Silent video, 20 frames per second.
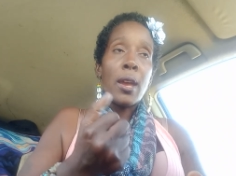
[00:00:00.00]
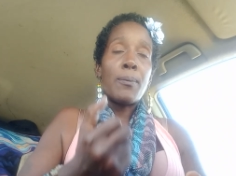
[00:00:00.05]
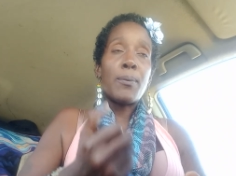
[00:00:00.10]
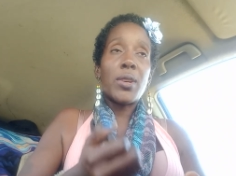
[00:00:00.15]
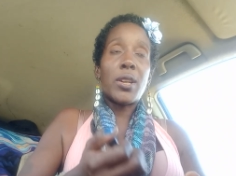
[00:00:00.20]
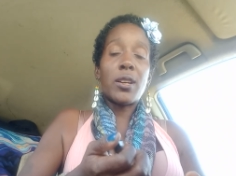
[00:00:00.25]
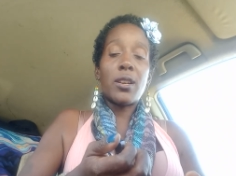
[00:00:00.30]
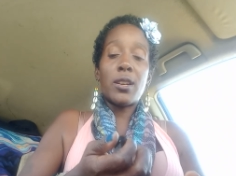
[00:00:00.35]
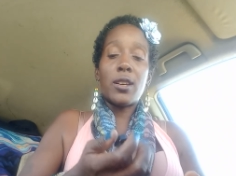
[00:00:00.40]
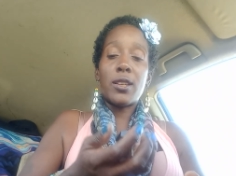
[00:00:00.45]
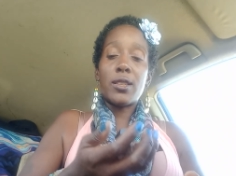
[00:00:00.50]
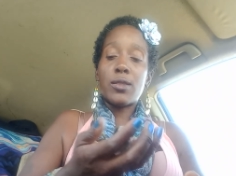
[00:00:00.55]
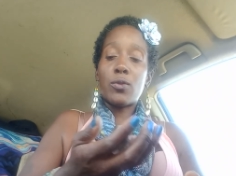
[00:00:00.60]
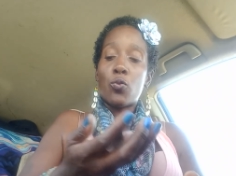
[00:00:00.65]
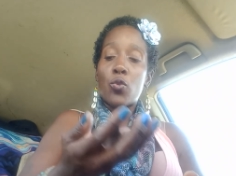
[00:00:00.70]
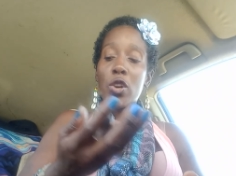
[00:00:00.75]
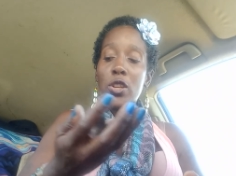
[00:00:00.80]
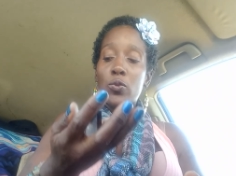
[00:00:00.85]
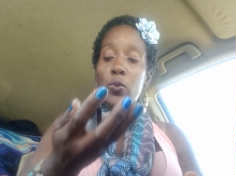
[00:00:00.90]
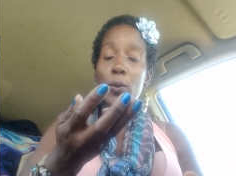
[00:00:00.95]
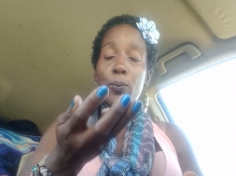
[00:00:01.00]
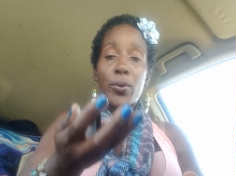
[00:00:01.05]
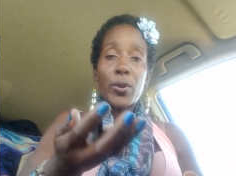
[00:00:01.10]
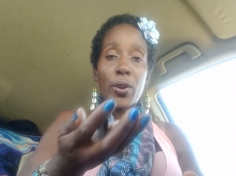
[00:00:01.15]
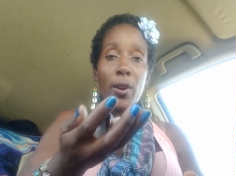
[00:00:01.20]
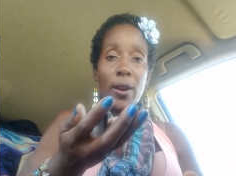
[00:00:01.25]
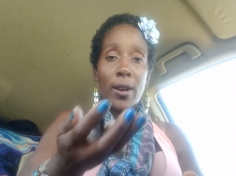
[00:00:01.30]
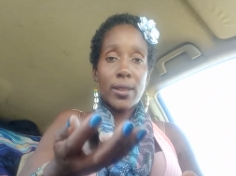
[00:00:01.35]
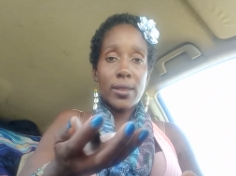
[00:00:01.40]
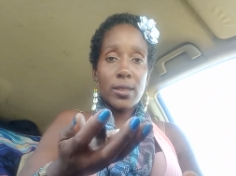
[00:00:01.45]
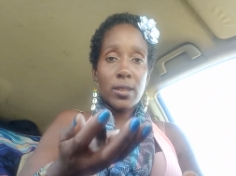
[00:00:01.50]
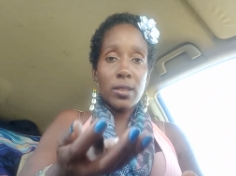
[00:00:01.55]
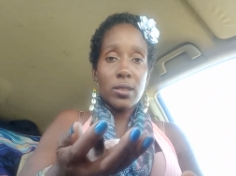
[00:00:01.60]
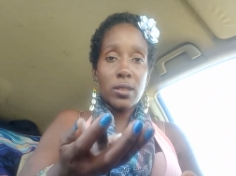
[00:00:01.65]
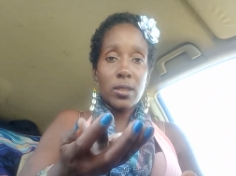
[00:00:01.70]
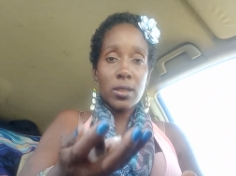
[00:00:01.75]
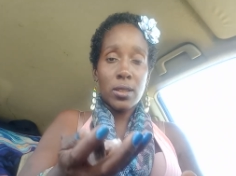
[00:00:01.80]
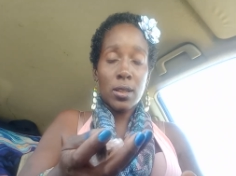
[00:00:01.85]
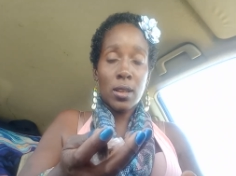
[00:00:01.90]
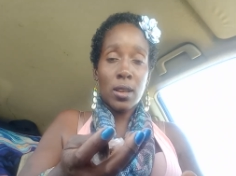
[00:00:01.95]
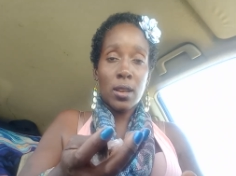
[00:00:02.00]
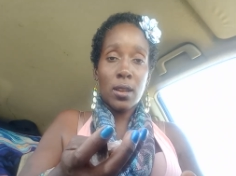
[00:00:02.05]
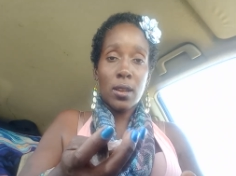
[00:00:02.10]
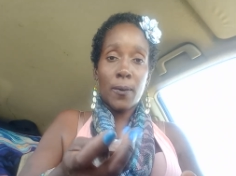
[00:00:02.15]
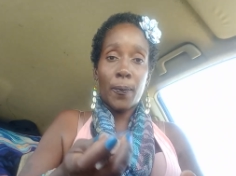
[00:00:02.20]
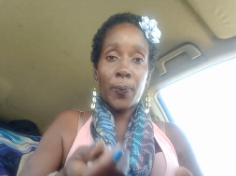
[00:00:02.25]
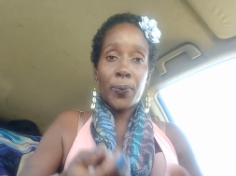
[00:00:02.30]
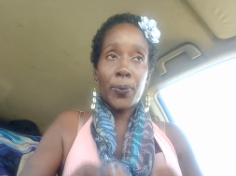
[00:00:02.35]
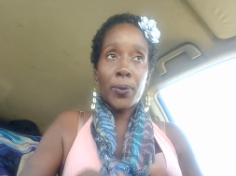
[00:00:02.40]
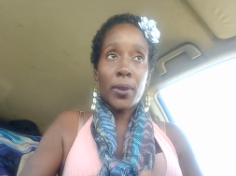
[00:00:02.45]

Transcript: because once we put our intentions in,